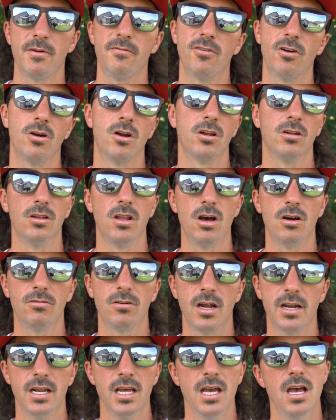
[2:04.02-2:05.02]
if you're on a long
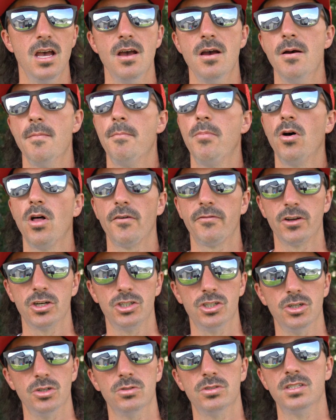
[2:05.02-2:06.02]
run, pull off your
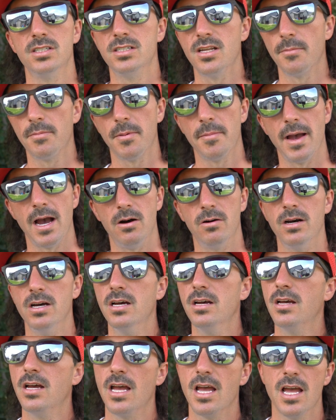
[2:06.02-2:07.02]
shoes, dump them out.
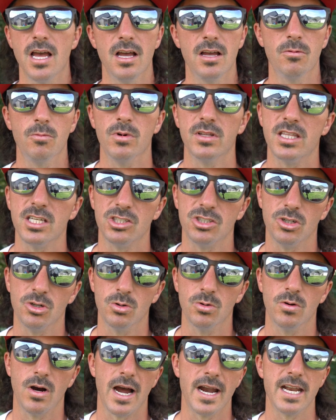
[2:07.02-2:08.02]
With this
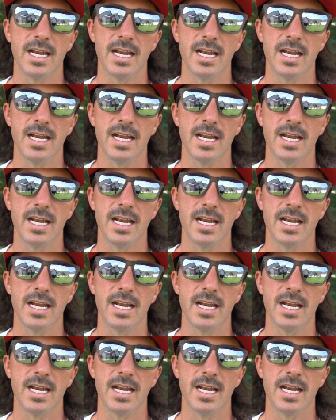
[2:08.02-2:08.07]
shoe, I